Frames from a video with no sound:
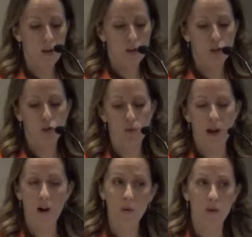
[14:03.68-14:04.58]
So
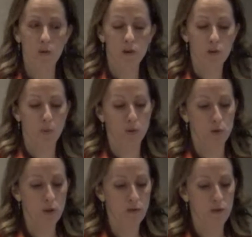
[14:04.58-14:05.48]
now, in order to
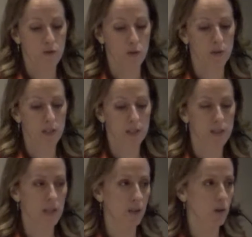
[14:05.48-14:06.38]
preserve the foods and
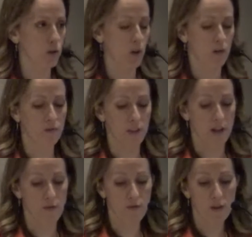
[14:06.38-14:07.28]
extend their shelf
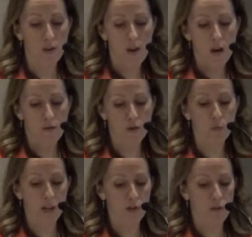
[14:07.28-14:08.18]
life, food
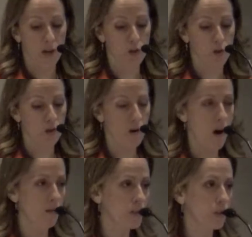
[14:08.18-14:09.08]
manufacturers are
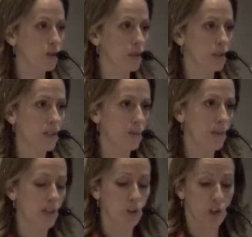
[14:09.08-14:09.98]
often using
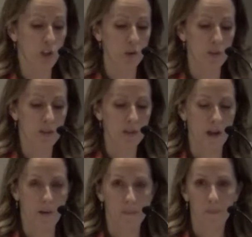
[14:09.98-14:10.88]
tbhQ
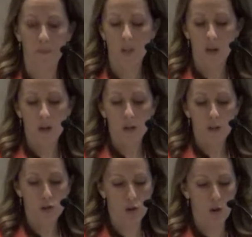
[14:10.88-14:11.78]
instead.
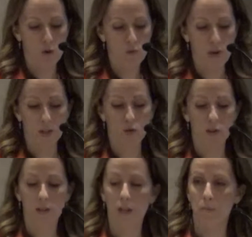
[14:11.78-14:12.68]
So
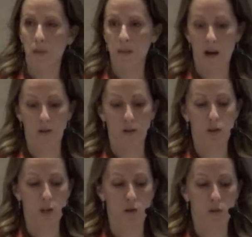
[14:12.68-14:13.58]
restaurants like McDonald's
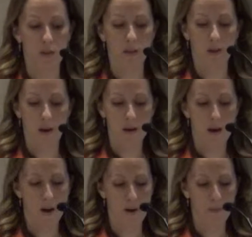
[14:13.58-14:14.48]

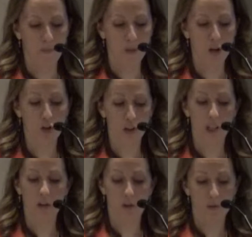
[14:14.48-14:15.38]
are
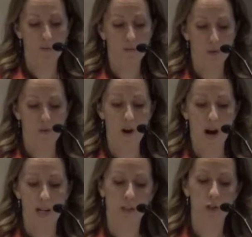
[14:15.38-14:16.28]
cooking their
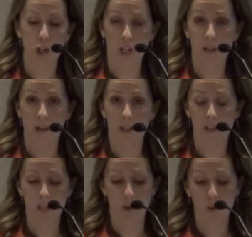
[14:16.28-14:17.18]
fries and chicken
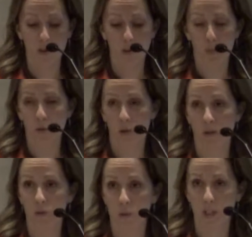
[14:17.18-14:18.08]
nuggets in oils
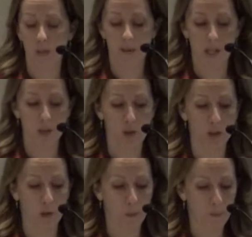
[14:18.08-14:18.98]
preserved with
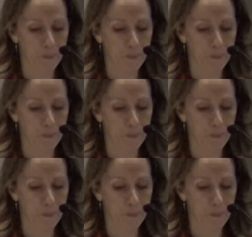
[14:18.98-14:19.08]
tbhQ.